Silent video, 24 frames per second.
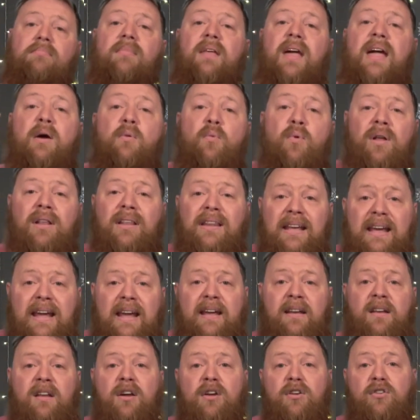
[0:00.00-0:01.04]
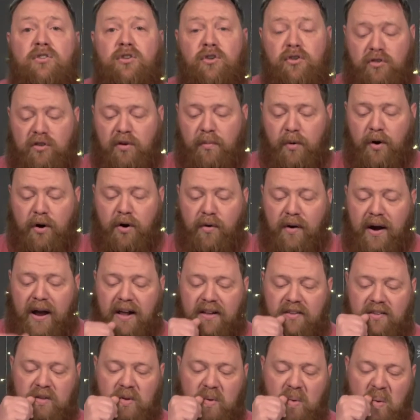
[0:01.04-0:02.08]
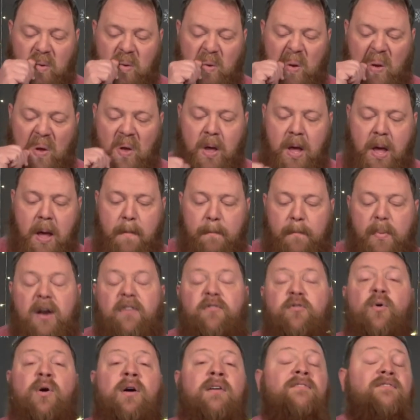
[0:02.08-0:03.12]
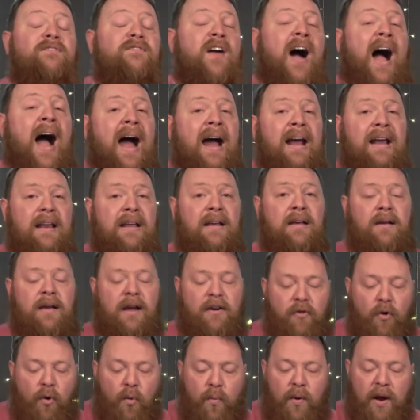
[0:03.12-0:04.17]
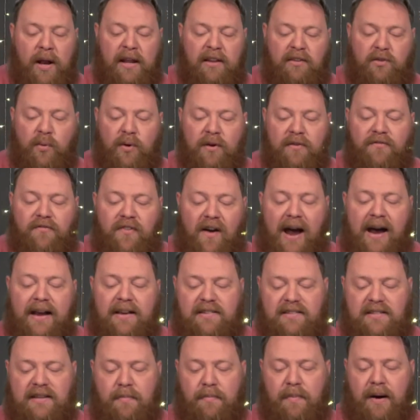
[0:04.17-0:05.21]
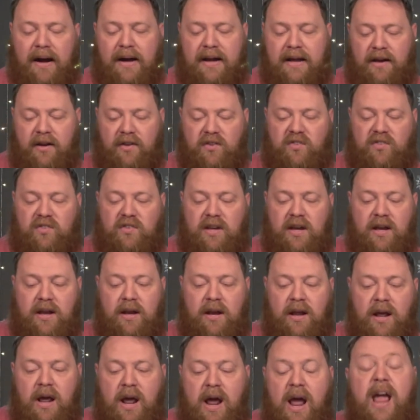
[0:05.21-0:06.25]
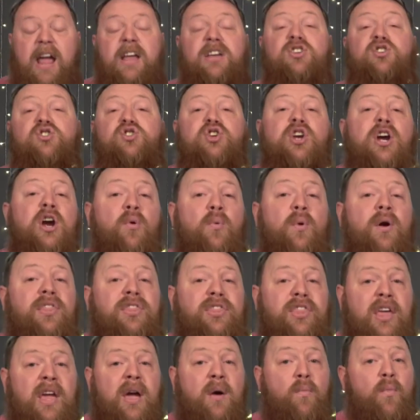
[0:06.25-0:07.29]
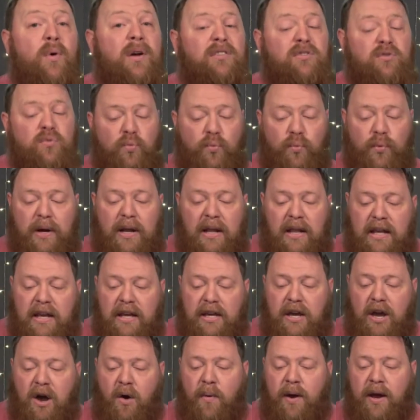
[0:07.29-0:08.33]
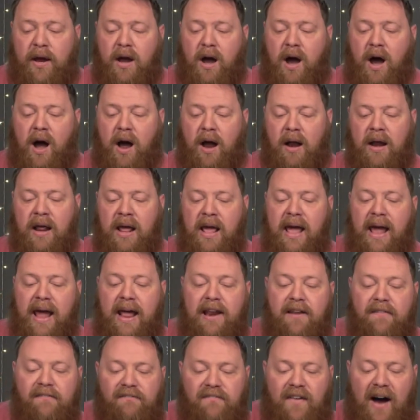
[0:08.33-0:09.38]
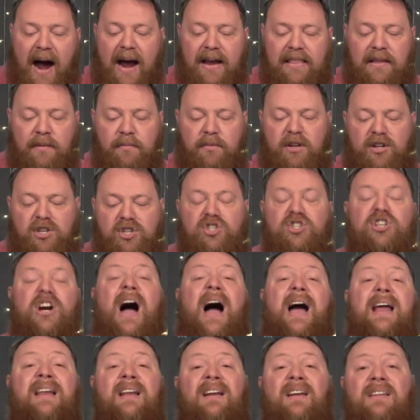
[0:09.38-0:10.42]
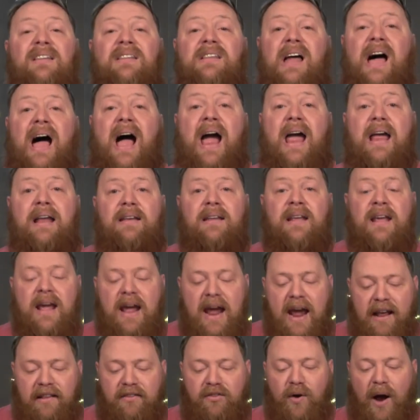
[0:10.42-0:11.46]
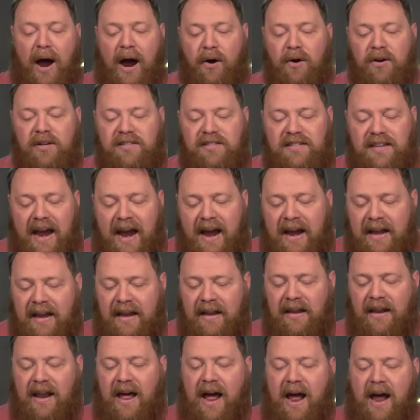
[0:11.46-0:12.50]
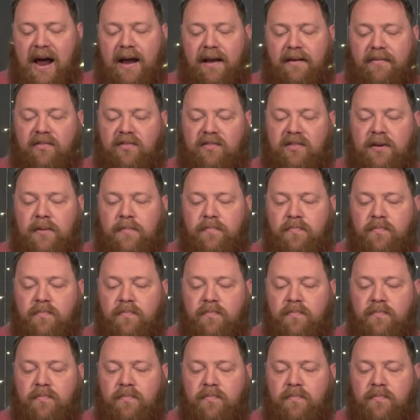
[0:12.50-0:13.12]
it will lead to some regrets. But if we're willing to invite somebody else in and share with them what's really going on and invite them to shine a light into our dating lives,